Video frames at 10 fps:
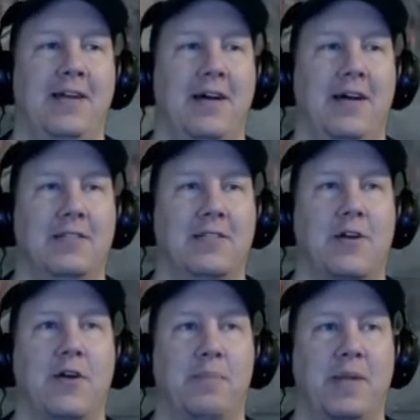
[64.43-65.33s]
uh,
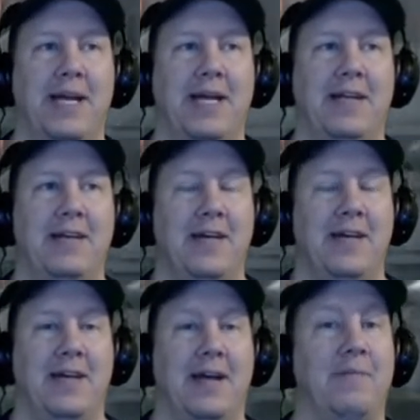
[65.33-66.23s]
started playing,
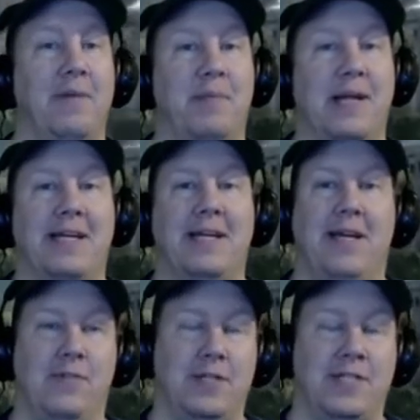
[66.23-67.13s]
and I've been playing it
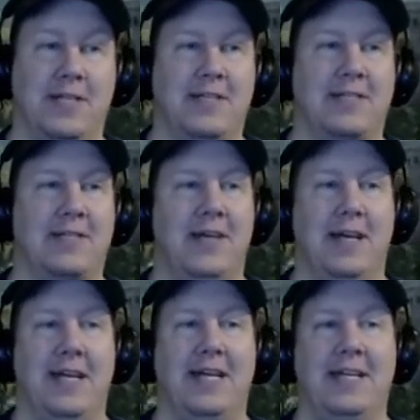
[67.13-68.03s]
ever since.
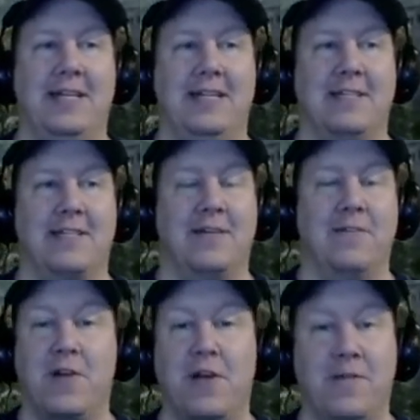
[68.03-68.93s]
And it is
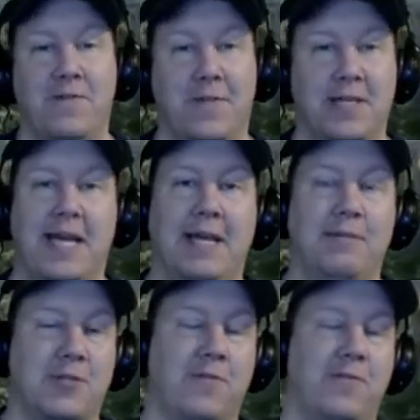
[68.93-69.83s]
a very fun
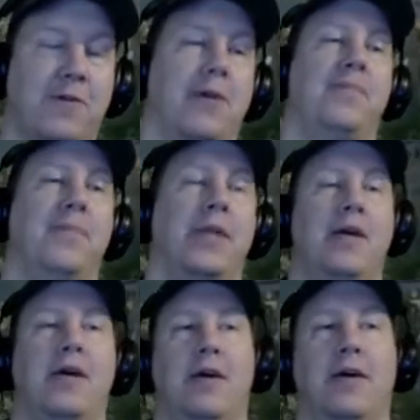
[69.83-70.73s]
game so far.
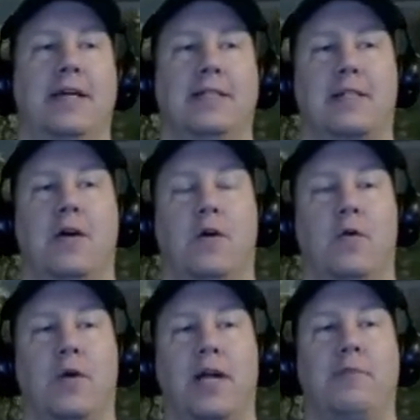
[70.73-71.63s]
Alright, so
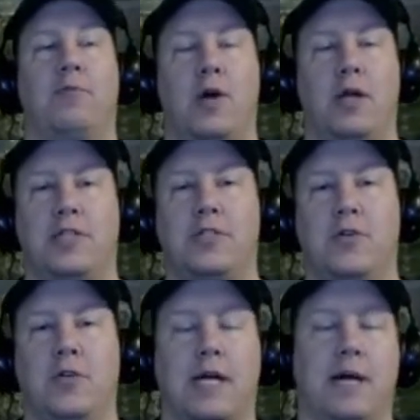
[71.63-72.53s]
what I'm wanting
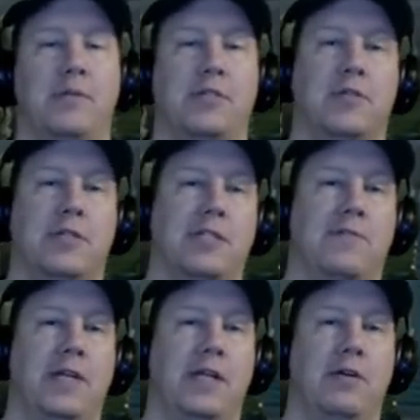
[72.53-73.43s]
to accomplish with this
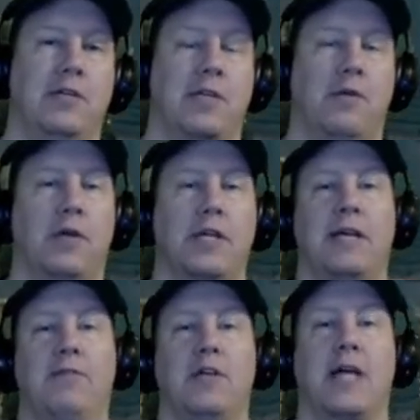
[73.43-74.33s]
video is I want to
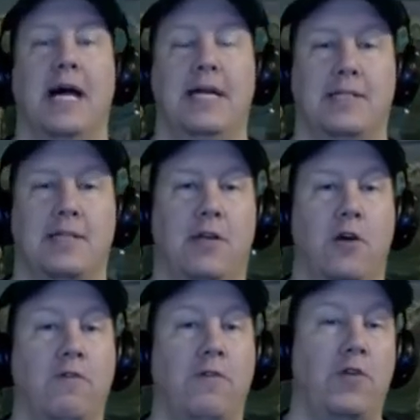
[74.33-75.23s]
give you guys an
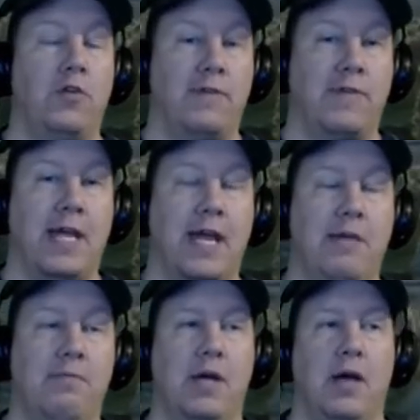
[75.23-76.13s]
overview of the
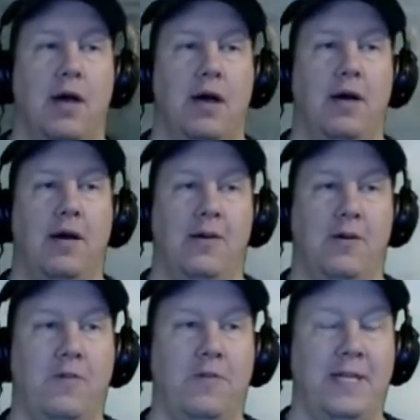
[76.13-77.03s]
game. Uh,
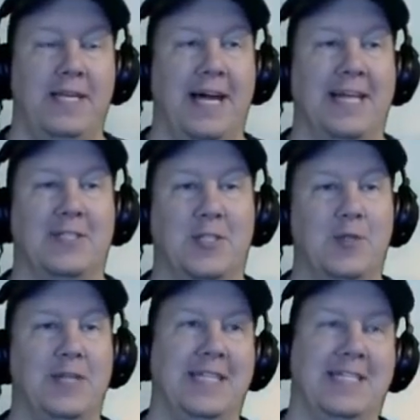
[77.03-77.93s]
hopefully not
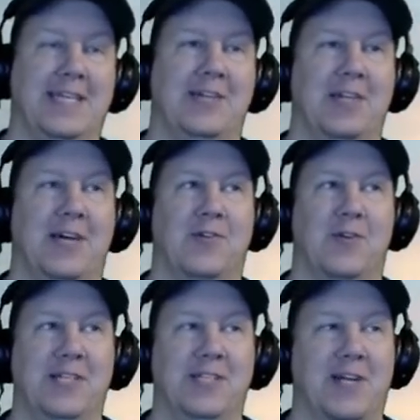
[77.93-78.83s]
too detailed. I've
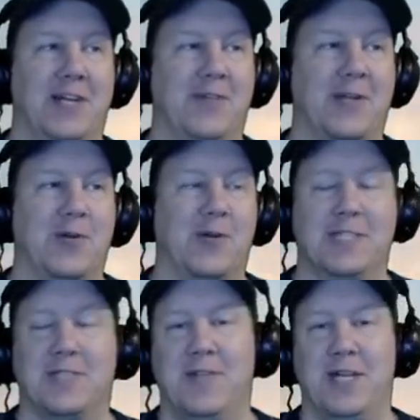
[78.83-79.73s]
already tried to record
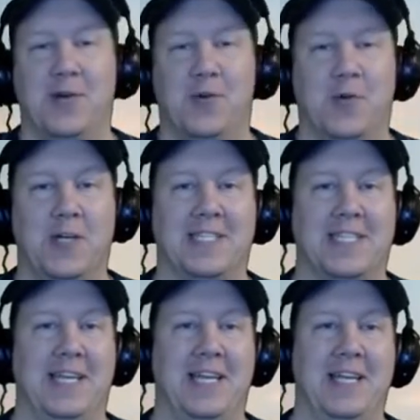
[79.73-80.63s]
this video once
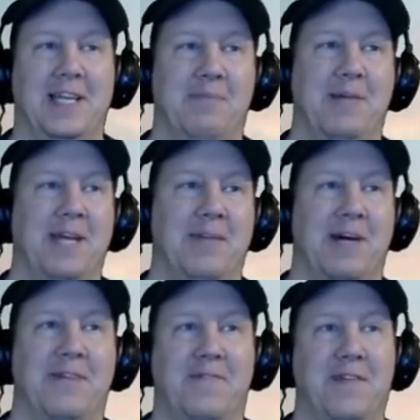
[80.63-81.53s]
and it ended up being
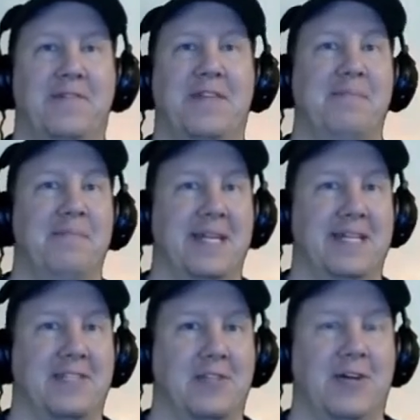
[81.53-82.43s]
about 50
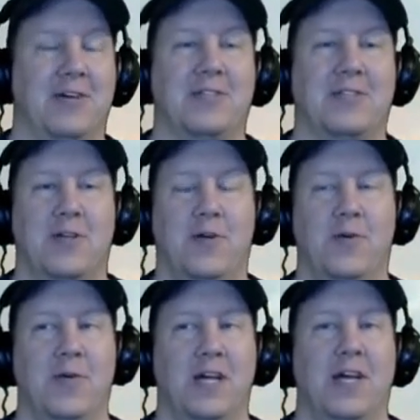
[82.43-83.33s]
minutes long.
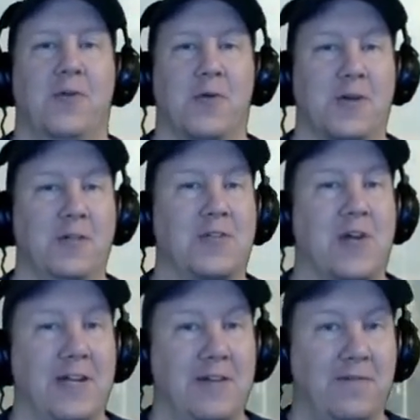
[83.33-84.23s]
So we're going to
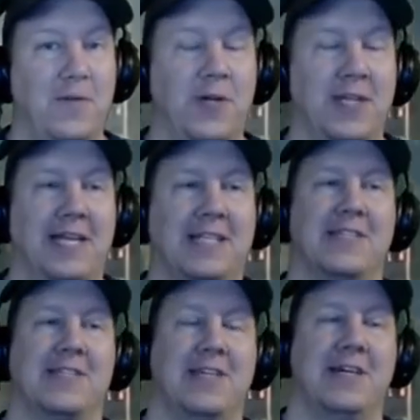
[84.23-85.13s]
try to avoid that
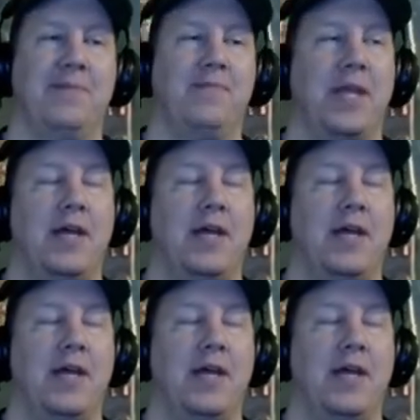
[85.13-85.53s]
this time.